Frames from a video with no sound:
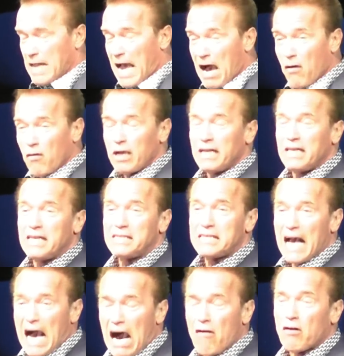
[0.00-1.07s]
Now it
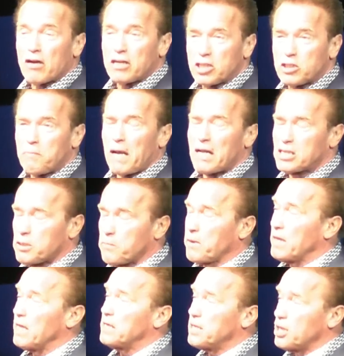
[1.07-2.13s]
is our
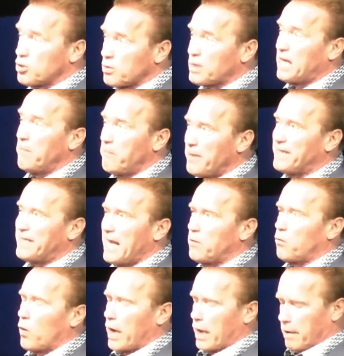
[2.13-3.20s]
responsibility to keep it
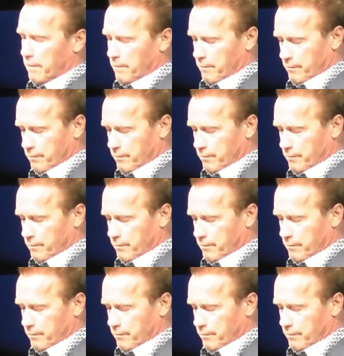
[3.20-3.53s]
that way.